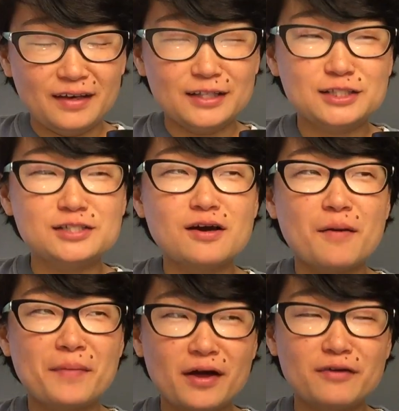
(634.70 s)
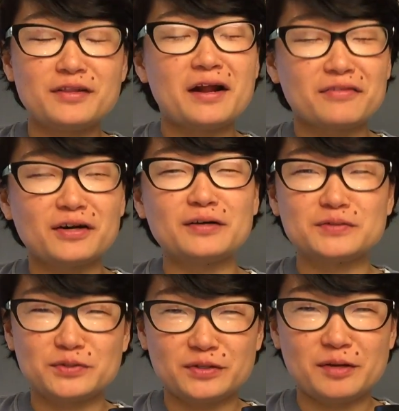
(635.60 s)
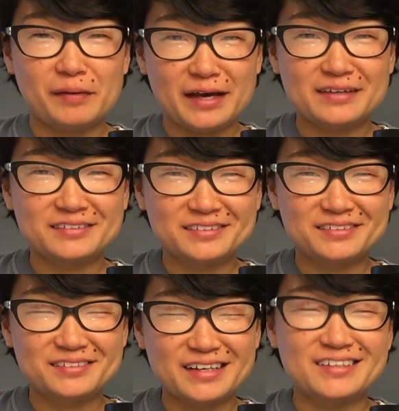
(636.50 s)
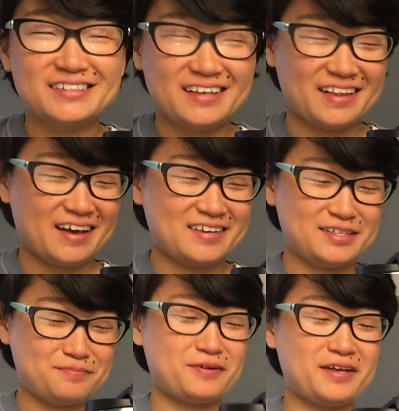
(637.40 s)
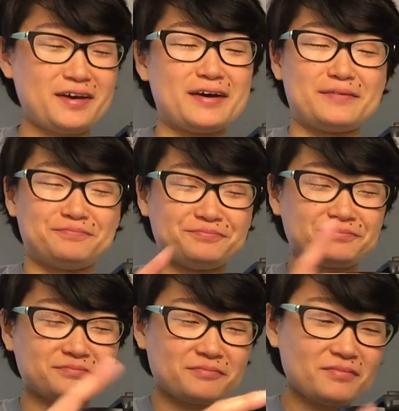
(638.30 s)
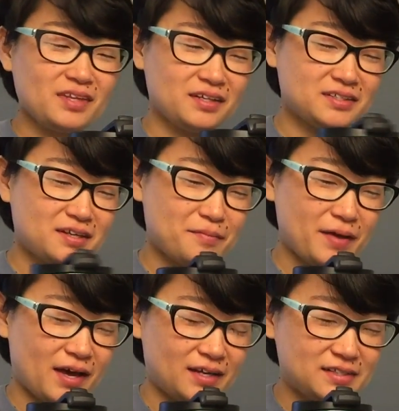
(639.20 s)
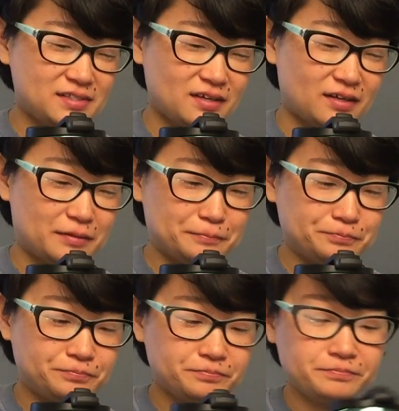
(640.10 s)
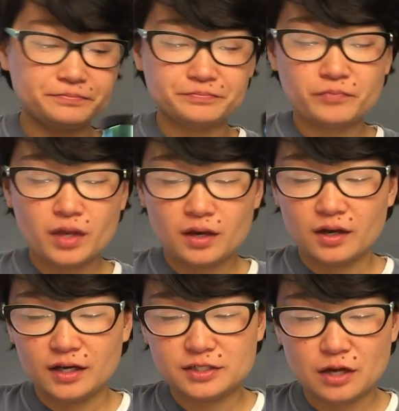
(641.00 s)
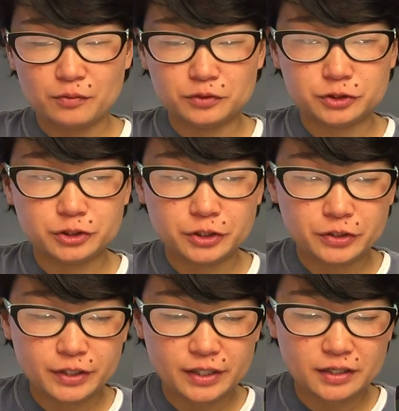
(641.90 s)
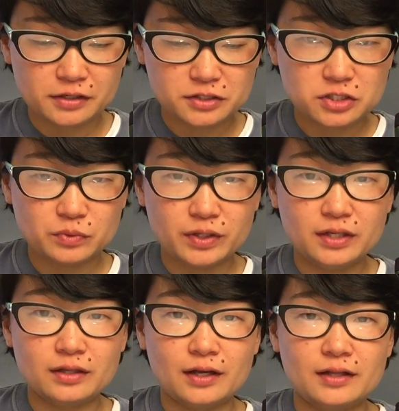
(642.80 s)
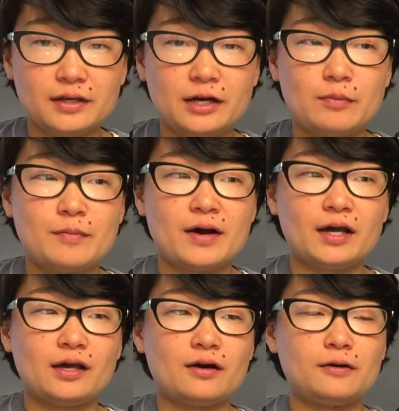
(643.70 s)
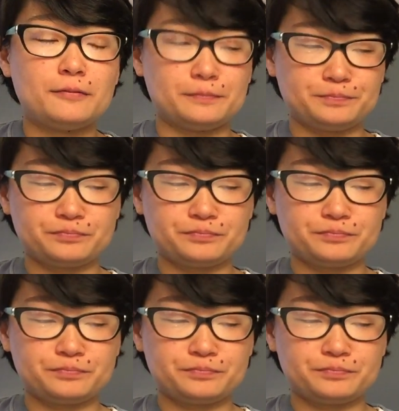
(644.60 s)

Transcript: It's better than I thought it was going to be. I'll say that. It's pretty good. It's not bad. It's it's not real sugary and sweet like the caramel macchiato.